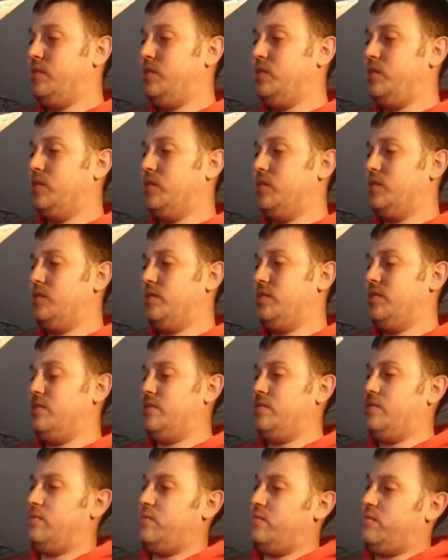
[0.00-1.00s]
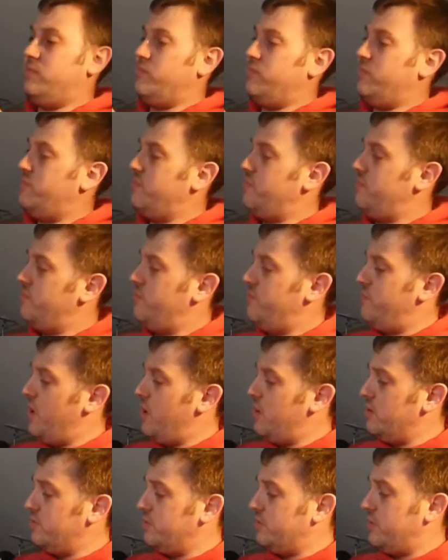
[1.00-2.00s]
just
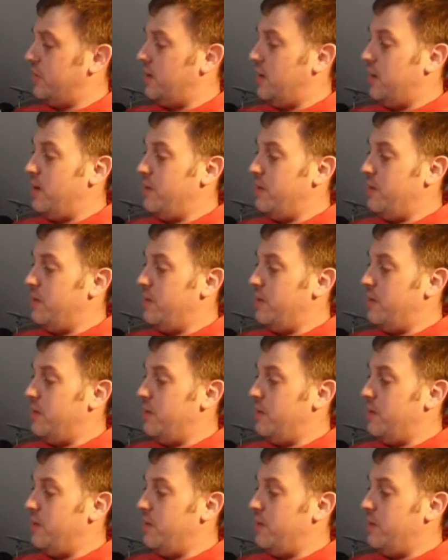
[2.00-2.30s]
vulgar.